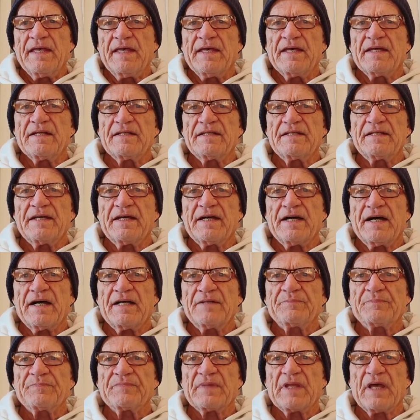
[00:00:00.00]
And
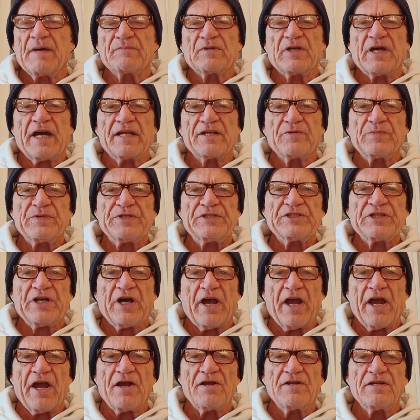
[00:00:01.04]
I'm kind of
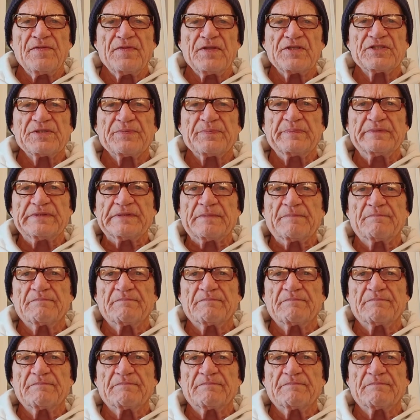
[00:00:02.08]
retired. And this